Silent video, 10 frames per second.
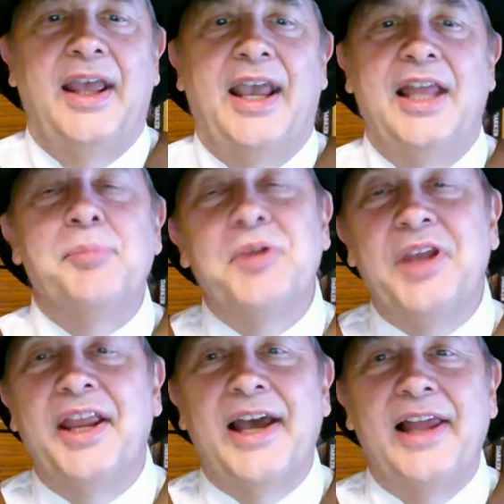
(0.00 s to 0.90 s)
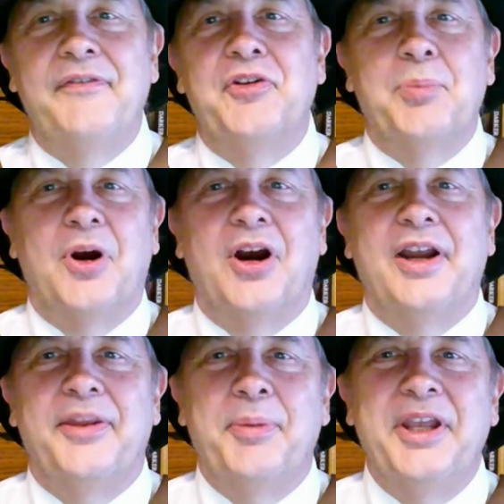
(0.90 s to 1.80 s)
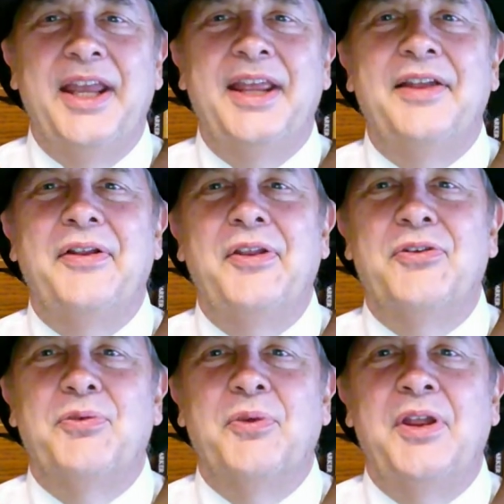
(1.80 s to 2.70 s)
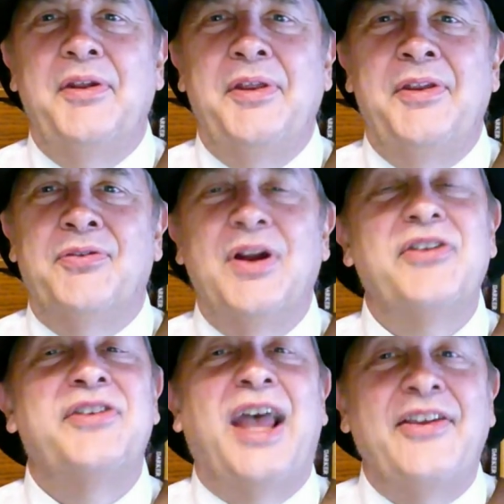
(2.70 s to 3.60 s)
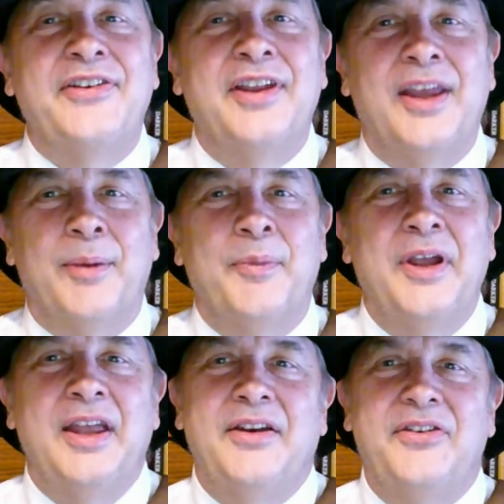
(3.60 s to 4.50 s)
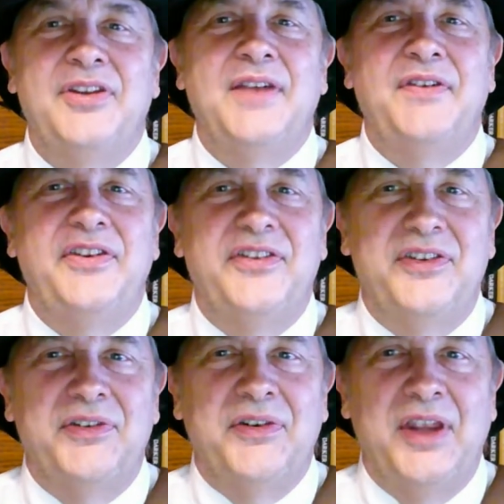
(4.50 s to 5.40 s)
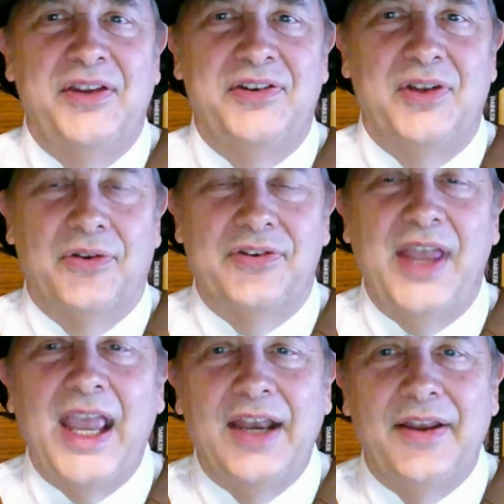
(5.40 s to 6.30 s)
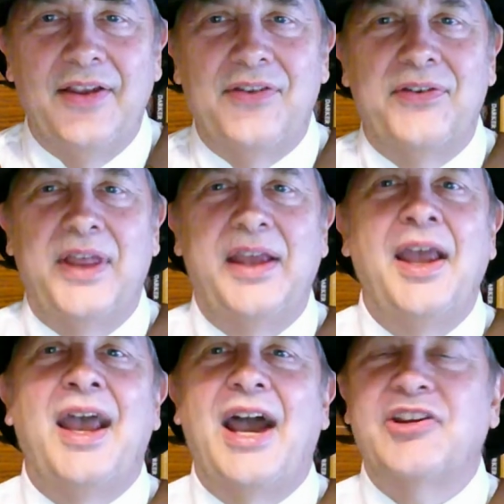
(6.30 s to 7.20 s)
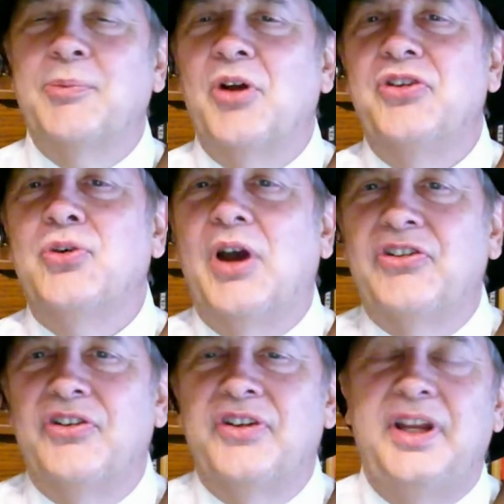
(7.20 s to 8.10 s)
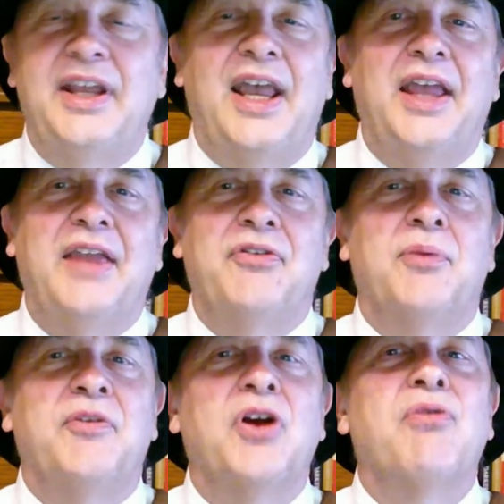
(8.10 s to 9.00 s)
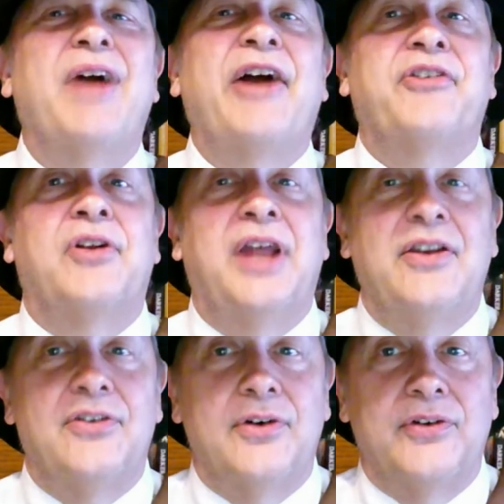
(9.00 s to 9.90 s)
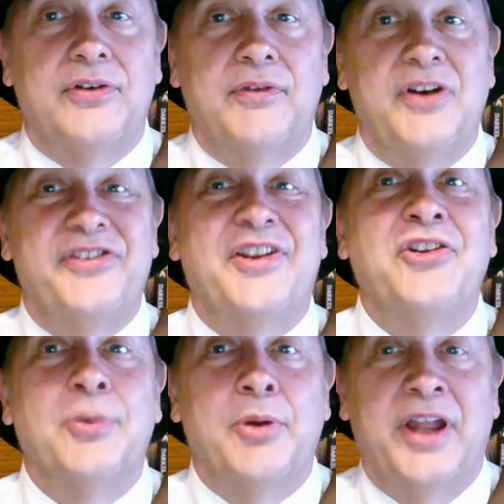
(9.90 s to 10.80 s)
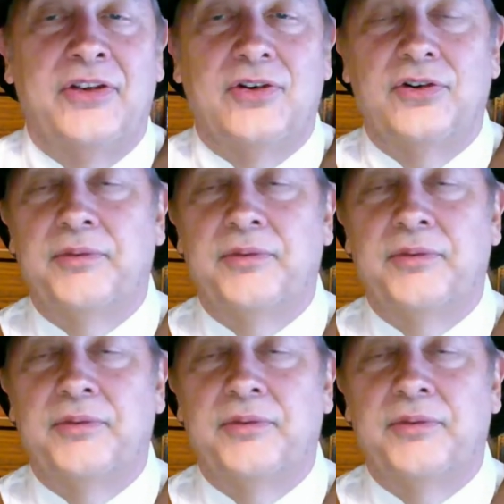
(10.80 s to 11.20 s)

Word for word: And the beginning, I love this part. At the beginning, his, his friends test him to see if he's he's still sane. They, they ask him all these questions, and he gives them very rational answers, very sensible answers.